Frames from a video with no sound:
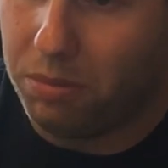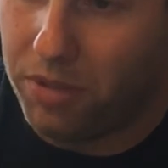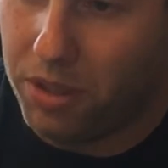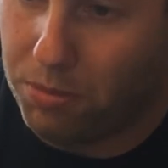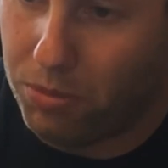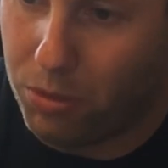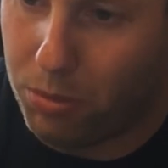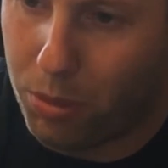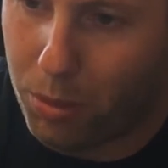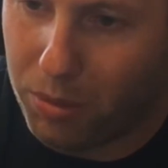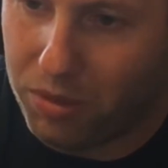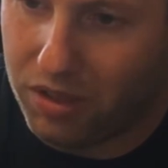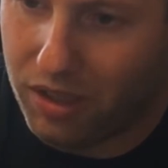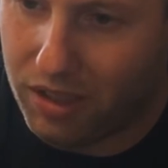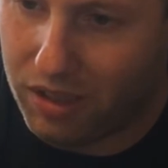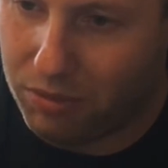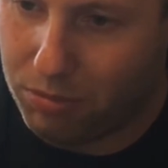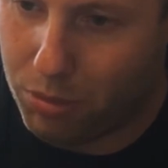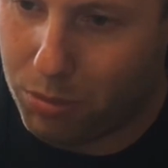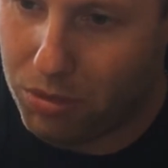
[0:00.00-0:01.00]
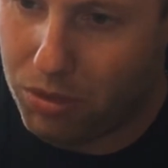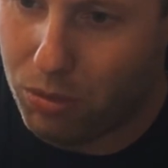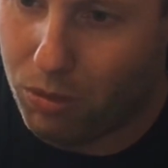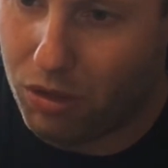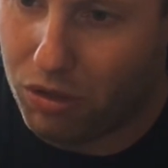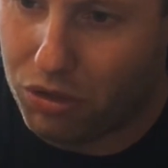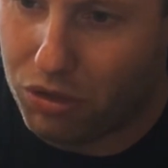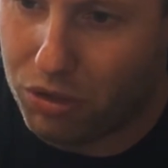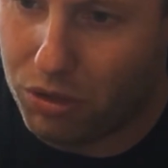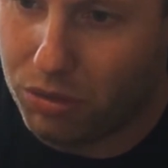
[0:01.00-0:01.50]
People will probably say that's probably
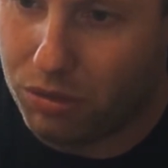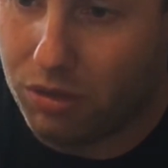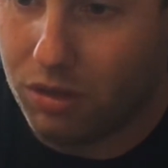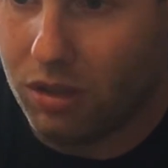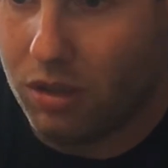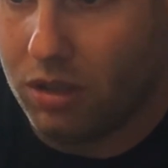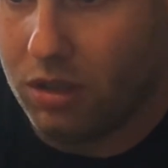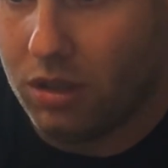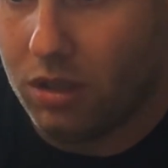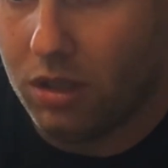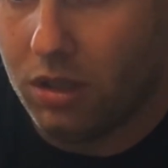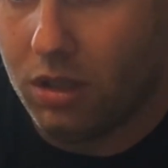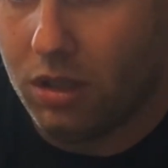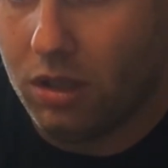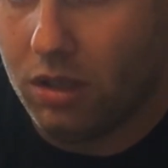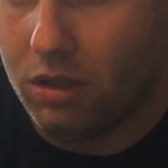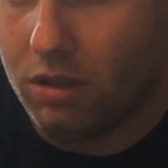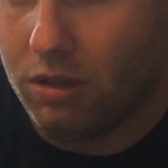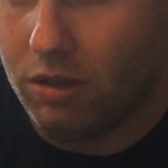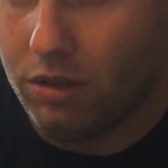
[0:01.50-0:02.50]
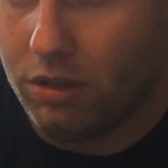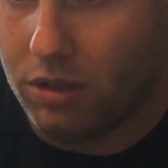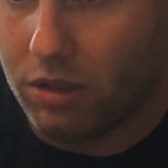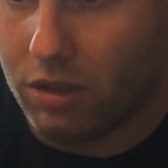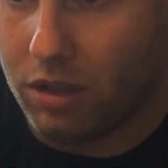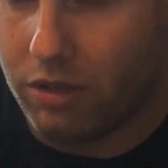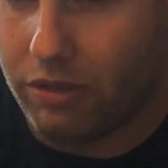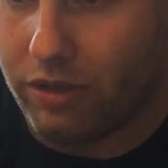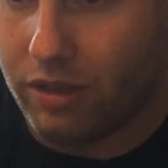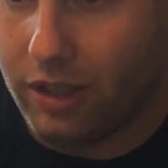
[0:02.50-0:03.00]
quite short, so I'll
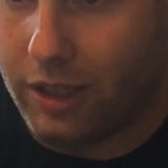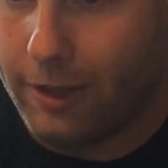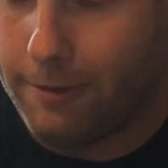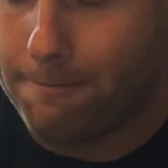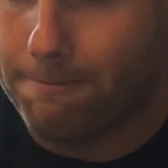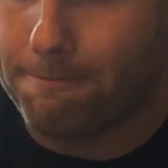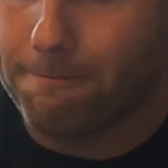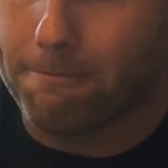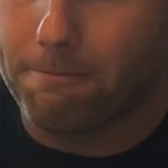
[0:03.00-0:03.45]
go for that.